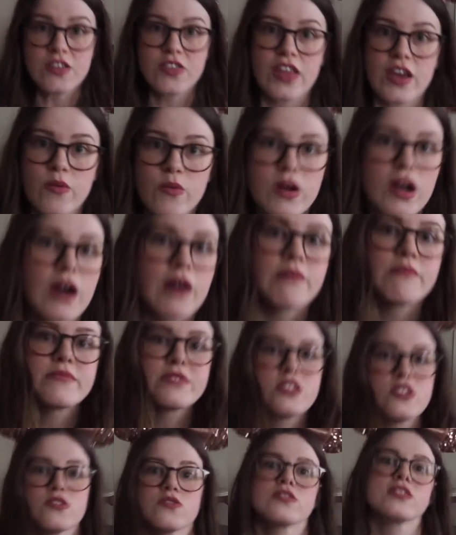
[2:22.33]
that will
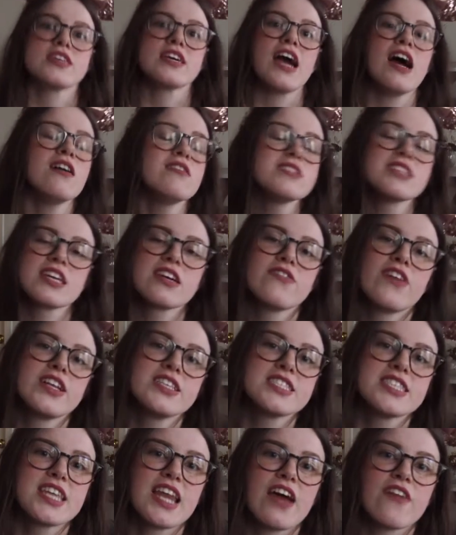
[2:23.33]
come to the housing
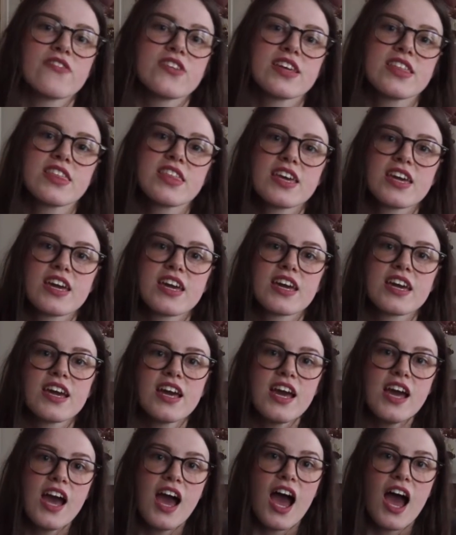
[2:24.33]
events and everything.